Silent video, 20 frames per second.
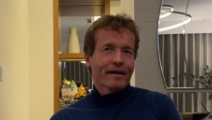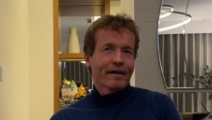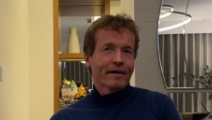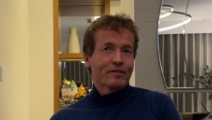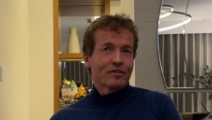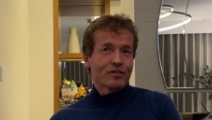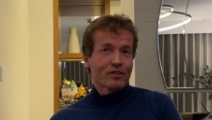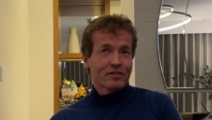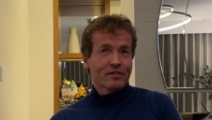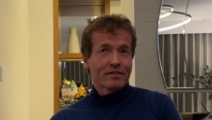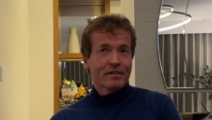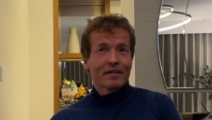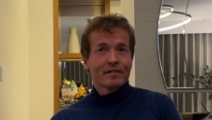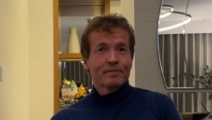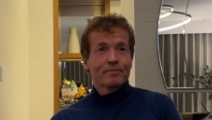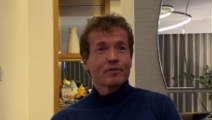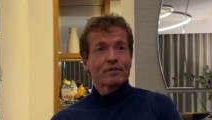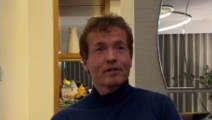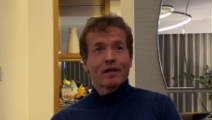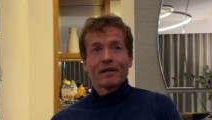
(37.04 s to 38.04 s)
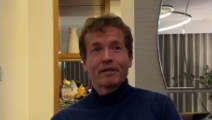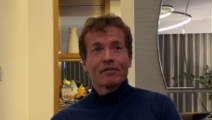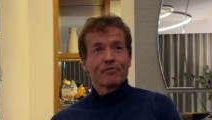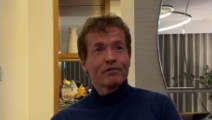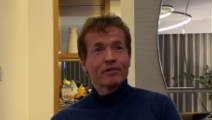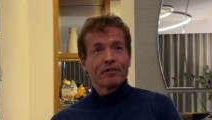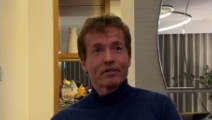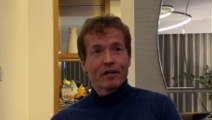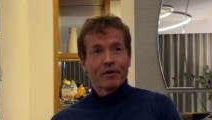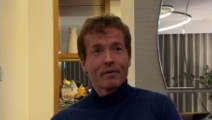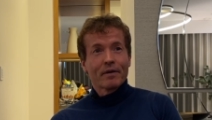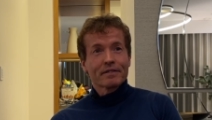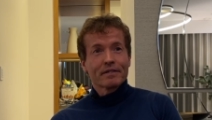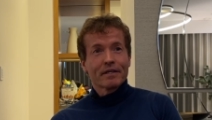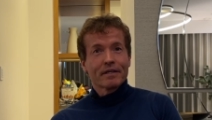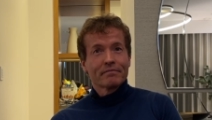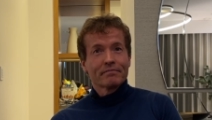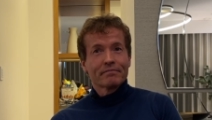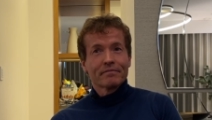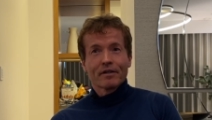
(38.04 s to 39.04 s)
suppose I had a real go at
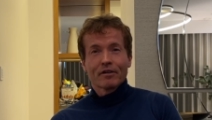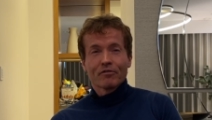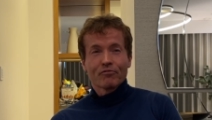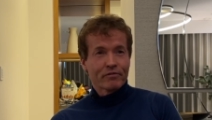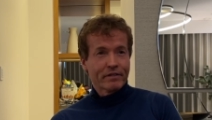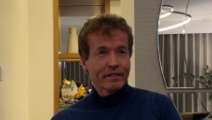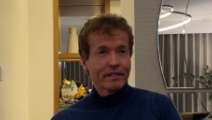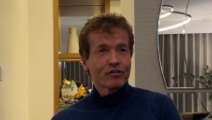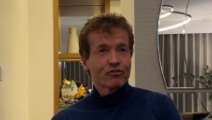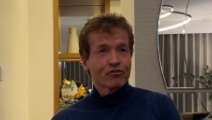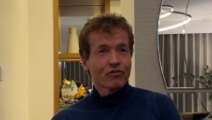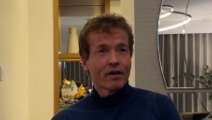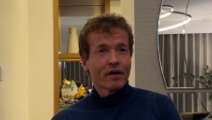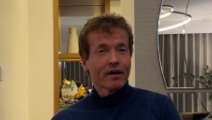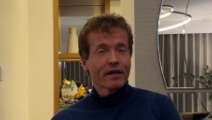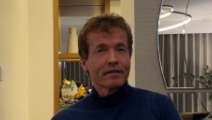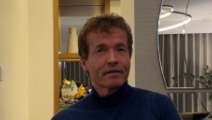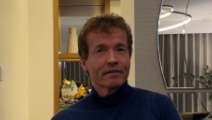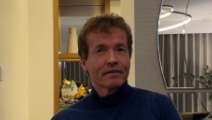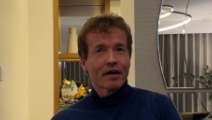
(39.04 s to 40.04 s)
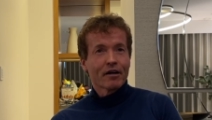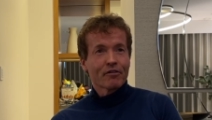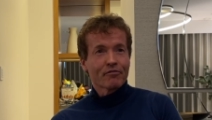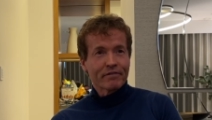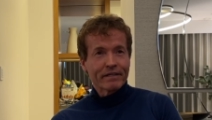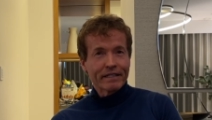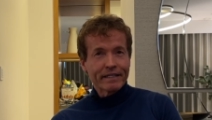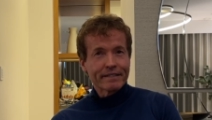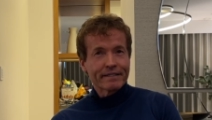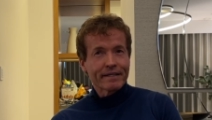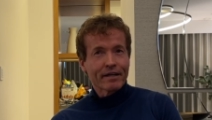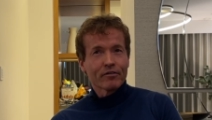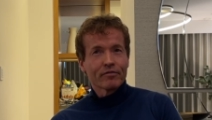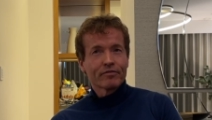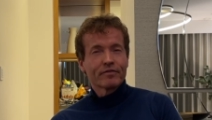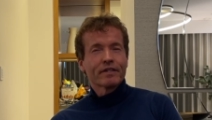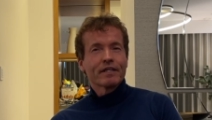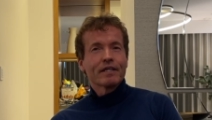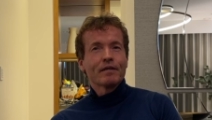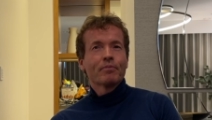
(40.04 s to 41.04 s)
it. I really tried. I really
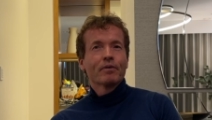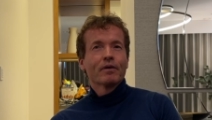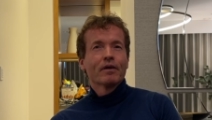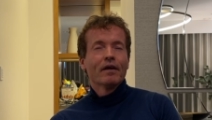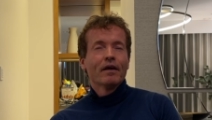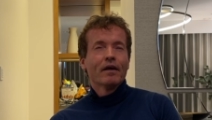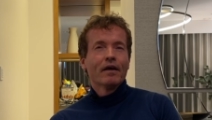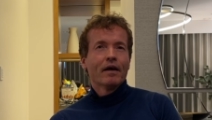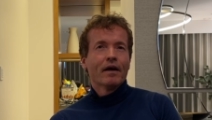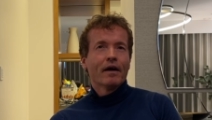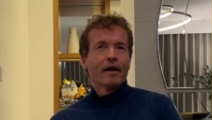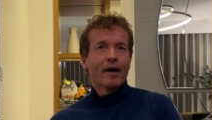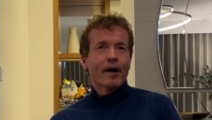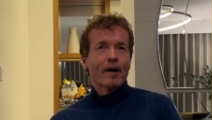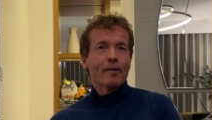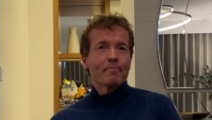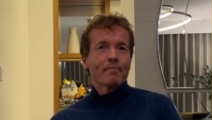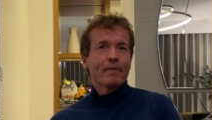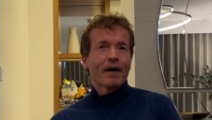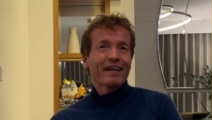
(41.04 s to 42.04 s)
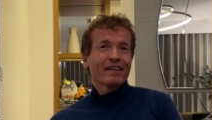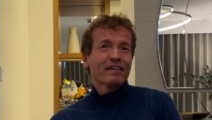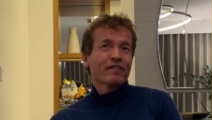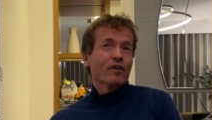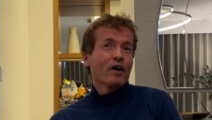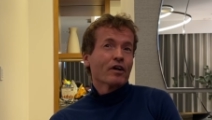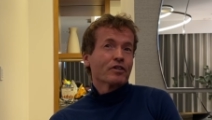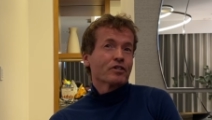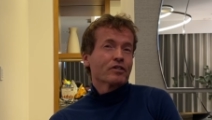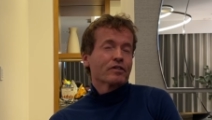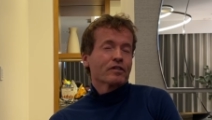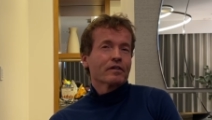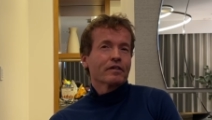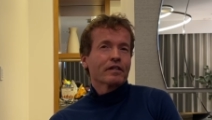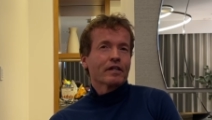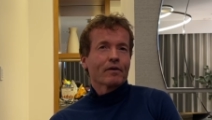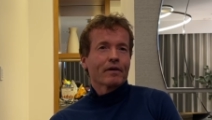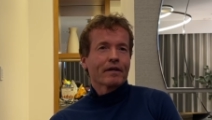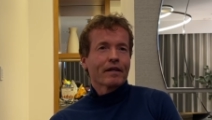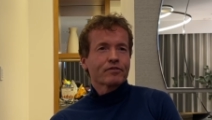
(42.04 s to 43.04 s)
delved deep. I had advantages that, you
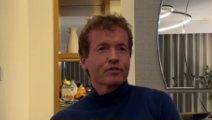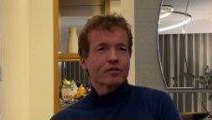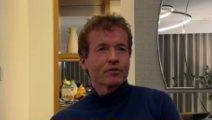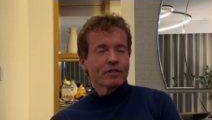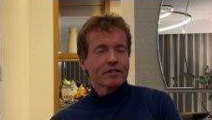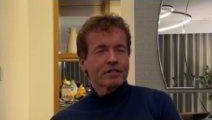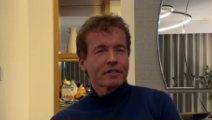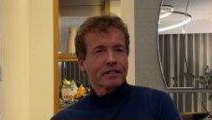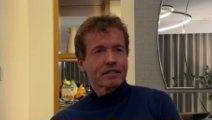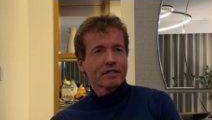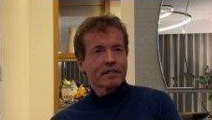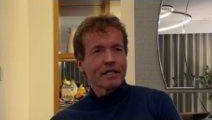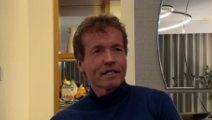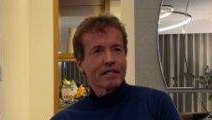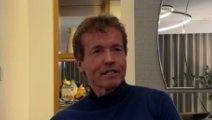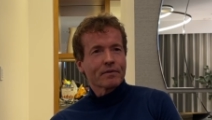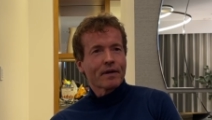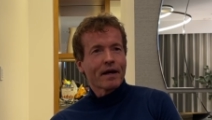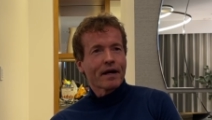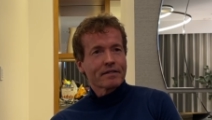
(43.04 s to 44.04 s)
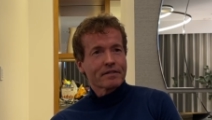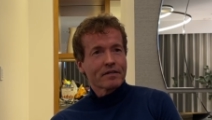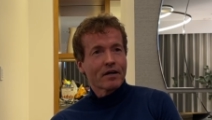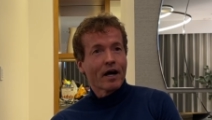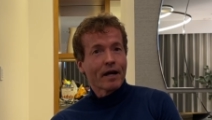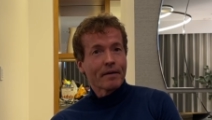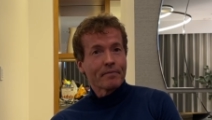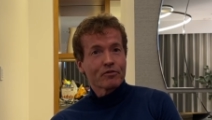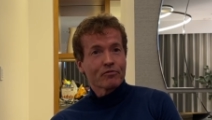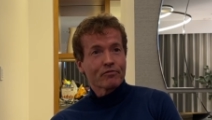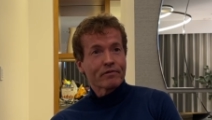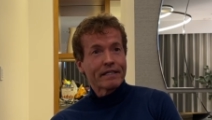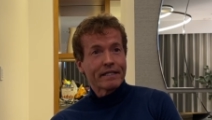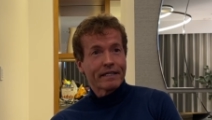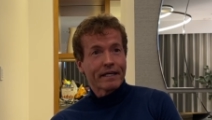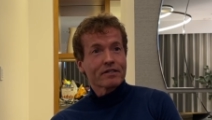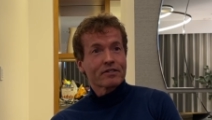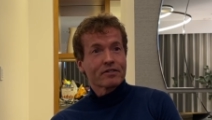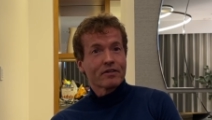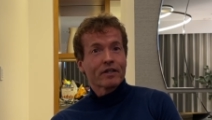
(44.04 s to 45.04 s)
know, I left school at 16, so I had time to really
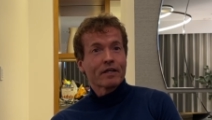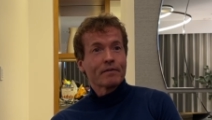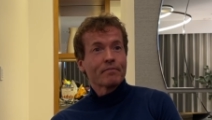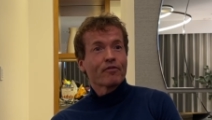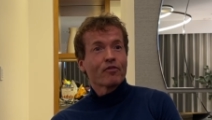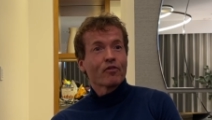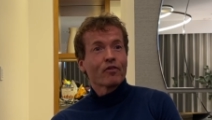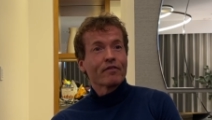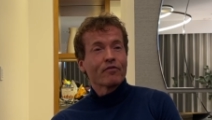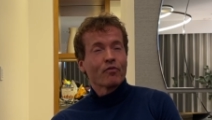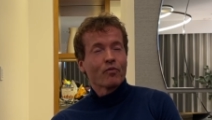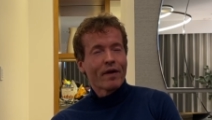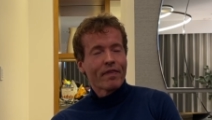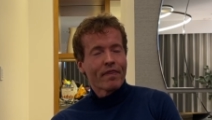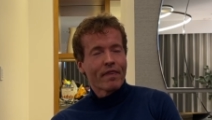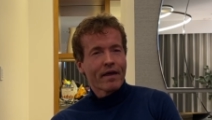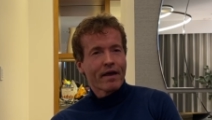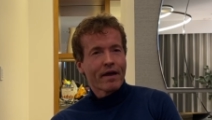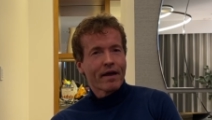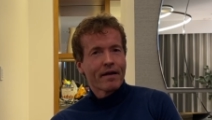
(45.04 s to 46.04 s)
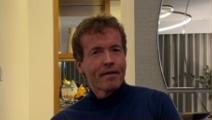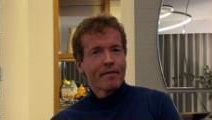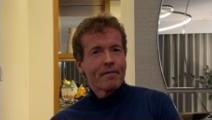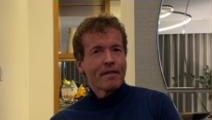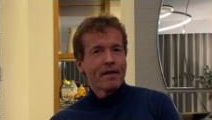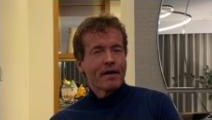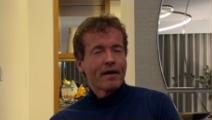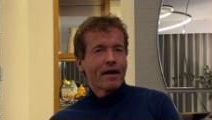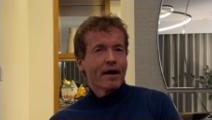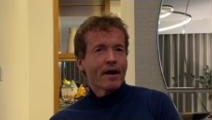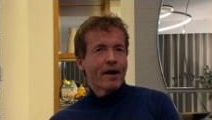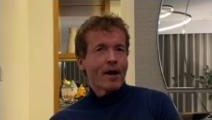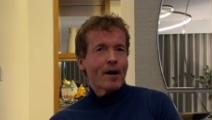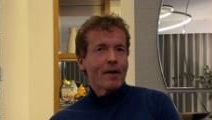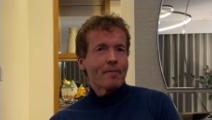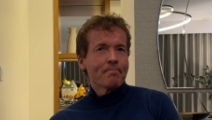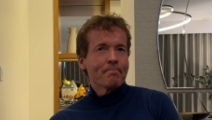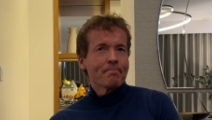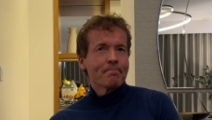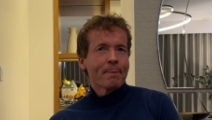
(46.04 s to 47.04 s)
get stuck in before I even went there.
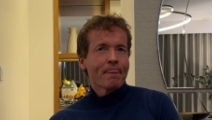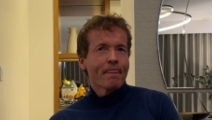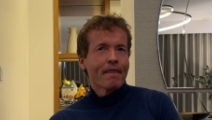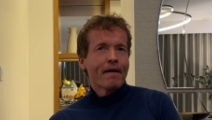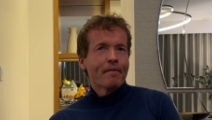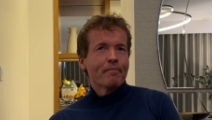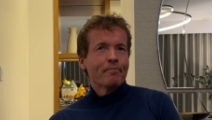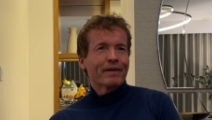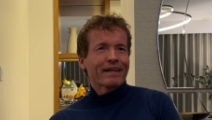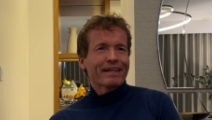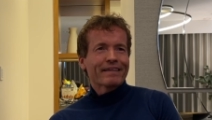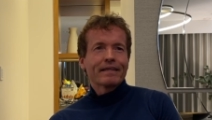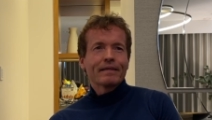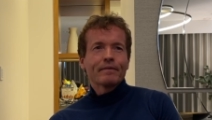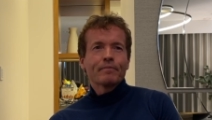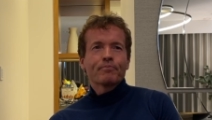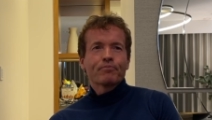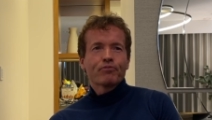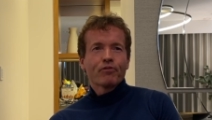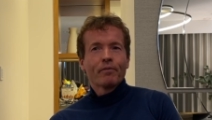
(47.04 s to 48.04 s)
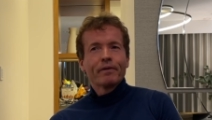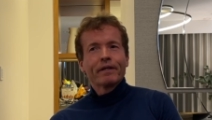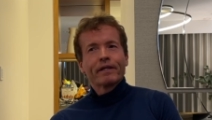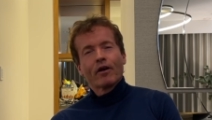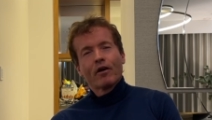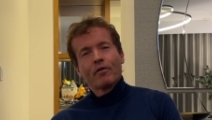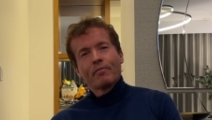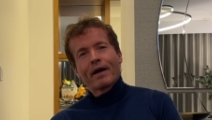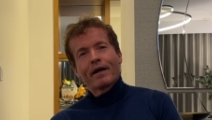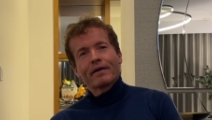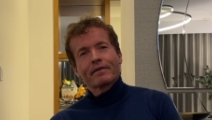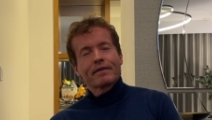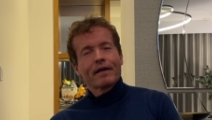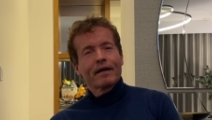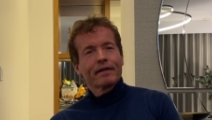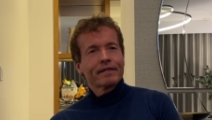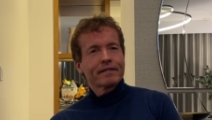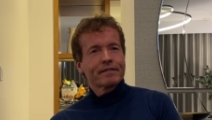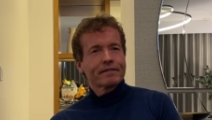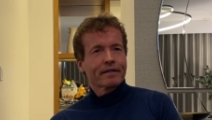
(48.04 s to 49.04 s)
But I think probably going back to
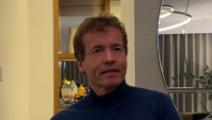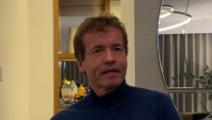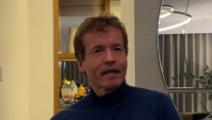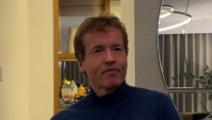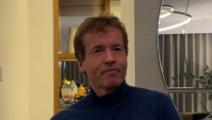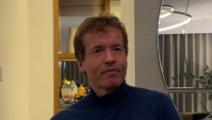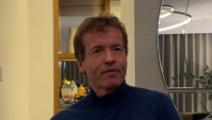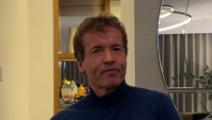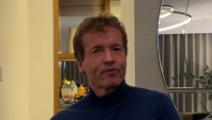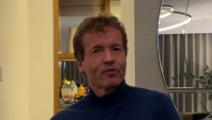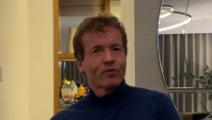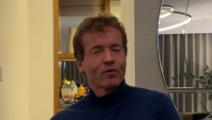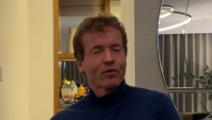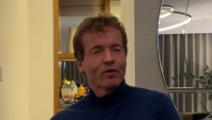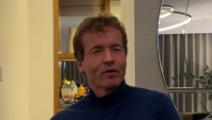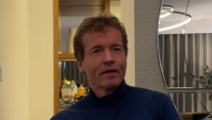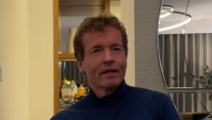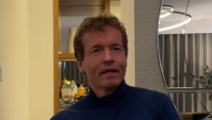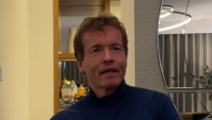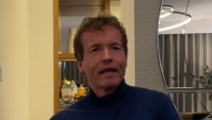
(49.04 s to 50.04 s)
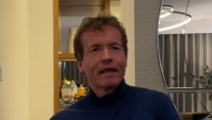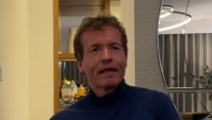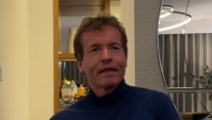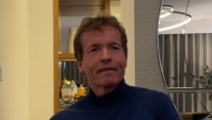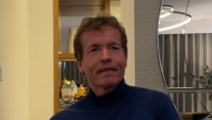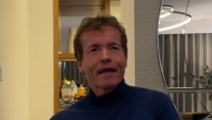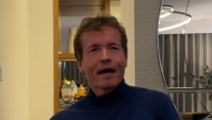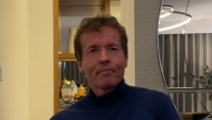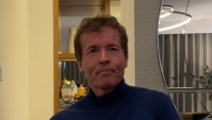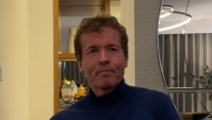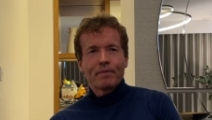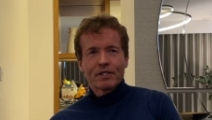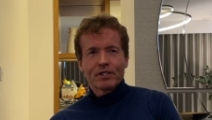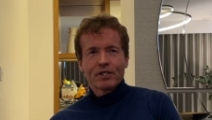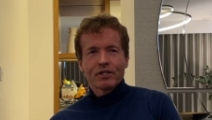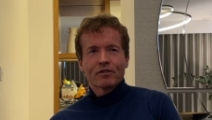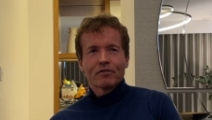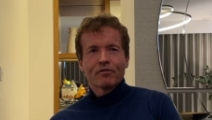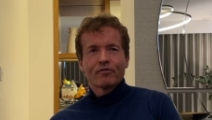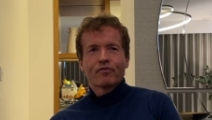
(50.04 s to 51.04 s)
that list I gave before, that
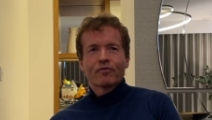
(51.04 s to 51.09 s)
business of